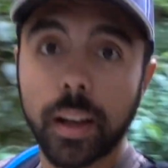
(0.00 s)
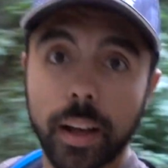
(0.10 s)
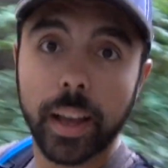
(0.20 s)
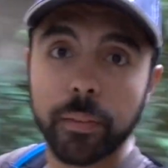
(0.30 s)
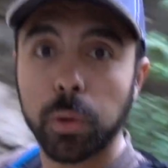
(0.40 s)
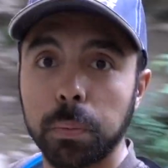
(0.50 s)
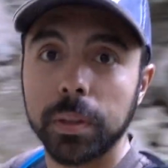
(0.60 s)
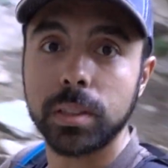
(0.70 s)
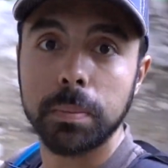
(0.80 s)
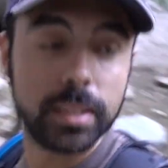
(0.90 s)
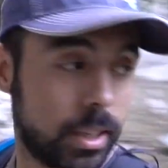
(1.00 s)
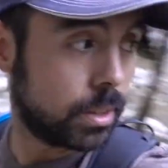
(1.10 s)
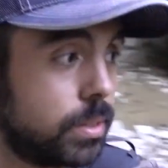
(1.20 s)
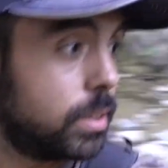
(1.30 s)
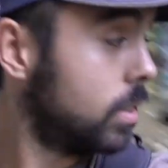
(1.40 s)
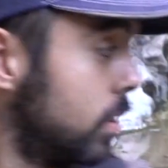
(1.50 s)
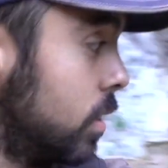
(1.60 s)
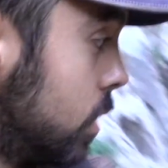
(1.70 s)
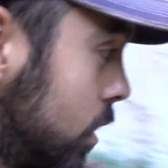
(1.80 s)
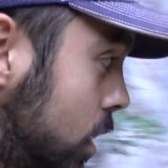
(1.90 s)
I have the whole place to myself.
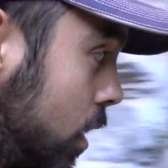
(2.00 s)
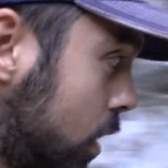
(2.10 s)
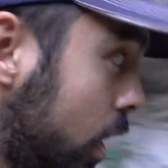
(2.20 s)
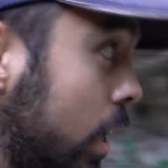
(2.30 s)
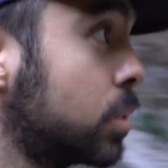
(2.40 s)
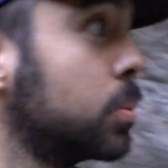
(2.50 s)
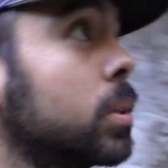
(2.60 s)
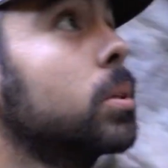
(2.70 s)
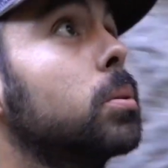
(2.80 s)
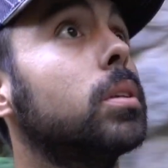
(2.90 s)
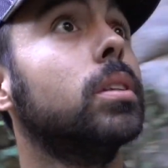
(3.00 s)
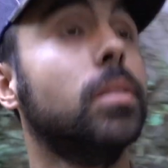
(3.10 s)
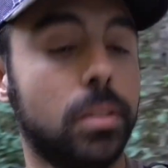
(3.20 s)
That's really cool.